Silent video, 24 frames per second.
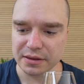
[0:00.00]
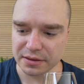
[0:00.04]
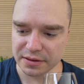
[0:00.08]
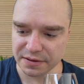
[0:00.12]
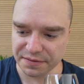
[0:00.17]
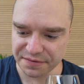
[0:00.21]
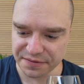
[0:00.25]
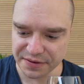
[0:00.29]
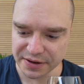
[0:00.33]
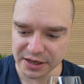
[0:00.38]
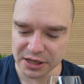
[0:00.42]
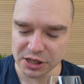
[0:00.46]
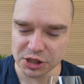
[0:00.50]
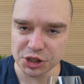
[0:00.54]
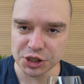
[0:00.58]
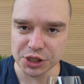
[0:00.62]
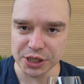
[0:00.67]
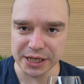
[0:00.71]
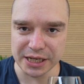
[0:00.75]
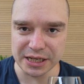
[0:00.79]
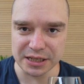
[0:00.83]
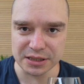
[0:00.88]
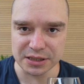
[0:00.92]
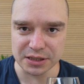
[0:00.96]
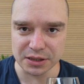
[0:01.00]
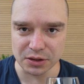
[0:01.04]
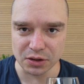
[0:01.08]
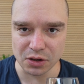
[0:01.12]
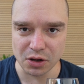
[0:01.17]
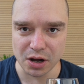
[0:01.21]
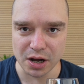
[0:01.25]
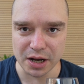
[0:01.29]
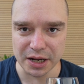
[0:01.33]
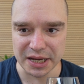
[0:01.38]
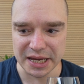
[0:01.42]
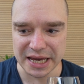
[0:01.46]
The finish is
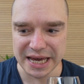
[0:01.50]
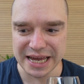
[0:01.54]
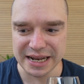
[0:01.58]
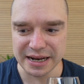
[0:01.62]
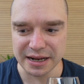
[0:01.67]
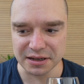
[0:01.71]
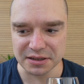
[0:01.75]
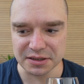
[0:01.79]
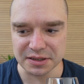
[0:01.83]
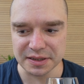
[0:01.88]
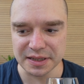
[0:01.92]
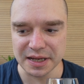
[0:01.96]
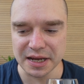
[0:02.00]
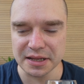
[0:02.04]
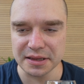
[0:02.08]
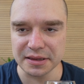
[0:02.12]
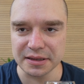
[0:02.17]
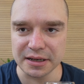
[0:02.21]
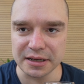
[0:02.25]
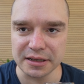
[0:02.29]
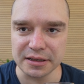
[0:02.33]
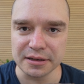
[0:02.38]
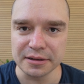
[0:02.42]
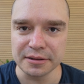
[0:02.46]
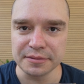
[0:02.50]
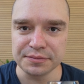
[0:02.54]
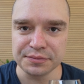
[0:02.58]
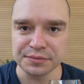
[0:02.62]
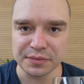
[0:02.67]
long and extended